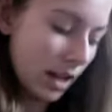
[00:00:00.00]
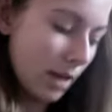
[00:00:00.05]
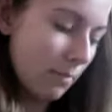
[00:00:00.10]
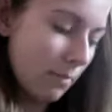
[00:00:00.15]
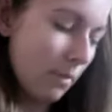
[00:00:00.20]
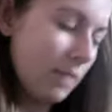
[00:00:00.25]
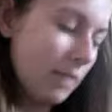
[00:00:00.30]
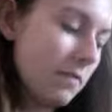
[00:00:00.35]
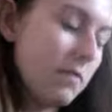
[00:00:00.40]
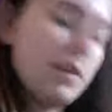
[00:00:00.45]

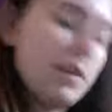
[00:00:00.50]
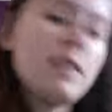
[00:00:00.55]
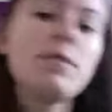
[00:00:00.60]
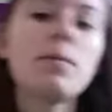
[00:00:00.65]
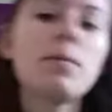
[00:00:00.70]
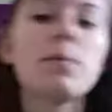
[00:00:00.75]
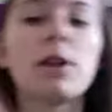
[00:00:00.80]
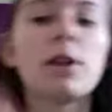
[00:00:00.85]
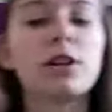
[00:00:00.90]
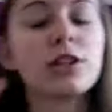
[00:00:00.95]
My
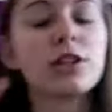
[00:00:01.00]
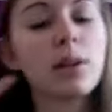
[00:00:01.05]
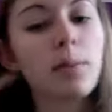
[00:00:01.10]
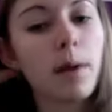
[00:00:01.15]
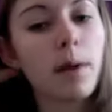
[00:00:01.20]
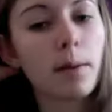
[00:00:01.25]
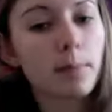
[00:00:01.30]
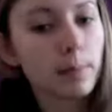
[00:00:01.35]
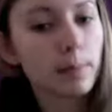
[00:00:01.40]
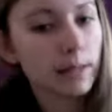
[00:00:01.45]
favorite brush that
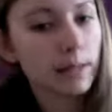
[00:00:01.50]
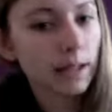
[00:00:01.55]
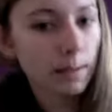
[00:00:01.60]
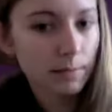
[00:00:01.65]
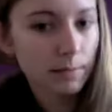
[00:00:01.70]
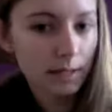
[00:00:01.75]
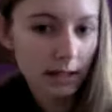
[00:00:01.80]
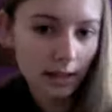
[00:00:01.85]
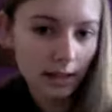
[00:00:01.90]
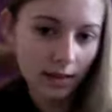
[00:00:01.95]
probably
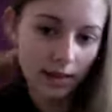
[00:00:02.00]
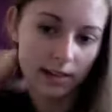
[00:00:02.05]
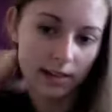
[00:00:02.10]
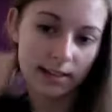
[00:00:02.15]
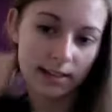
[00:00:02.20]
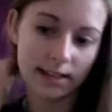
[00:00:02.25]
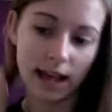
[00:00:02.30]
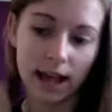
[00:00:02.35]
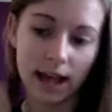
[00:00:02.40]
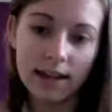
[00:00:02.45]
comes in the
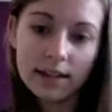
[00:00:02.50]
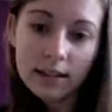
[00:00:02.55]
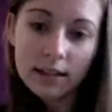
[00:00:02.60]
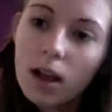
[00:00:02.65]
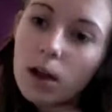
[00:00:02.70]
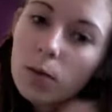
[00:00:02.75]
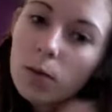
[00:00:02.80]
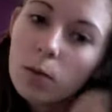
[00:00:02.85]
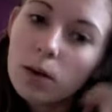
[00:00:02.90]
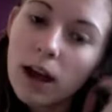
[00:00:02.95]
set
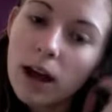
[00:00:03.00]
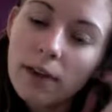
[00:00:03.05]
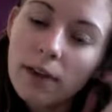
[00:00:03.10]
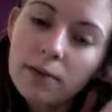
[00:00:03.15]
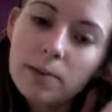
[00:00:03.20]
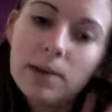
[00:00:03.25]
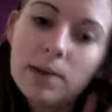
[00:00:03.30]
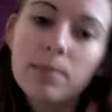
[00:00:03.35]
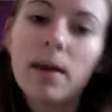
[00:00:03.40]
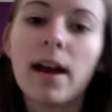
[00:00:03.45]
would have to
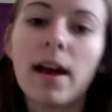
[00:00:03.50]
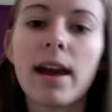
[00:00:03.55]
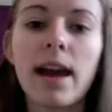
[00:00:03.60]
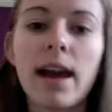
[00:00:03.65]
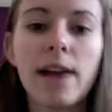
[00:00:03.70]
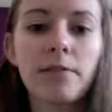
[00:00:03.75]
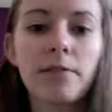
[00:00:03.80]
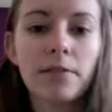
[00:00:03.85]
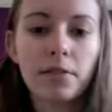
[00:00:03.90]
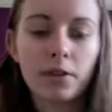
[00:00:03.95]
be my
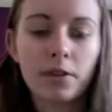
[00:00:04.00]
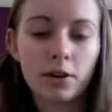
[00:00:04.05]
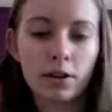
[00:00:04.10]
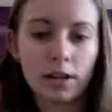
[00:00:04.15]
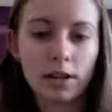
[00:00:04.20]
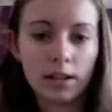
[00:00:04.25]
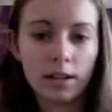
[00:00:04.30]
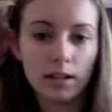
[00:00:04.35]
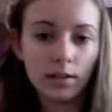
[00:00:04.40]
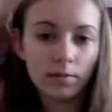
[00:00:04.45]

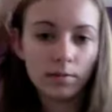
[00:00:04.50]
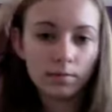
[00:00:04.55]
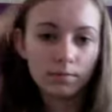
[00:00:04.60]
F30